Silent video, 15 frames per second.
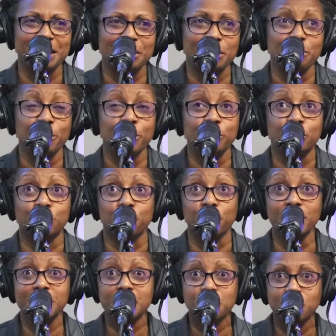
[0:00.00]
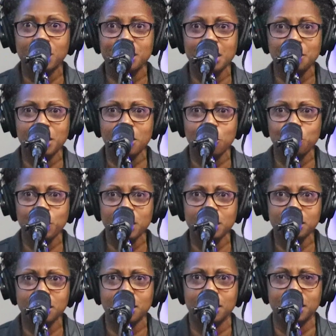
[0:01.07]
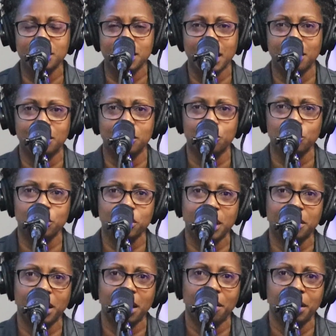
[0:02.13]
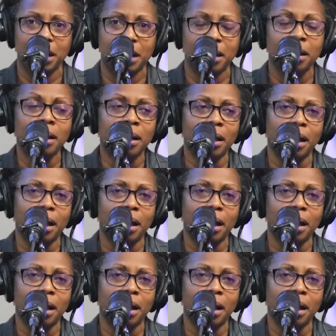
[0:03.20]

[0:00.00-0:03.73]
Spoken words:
The most recent one that we opened down in the Georgetown area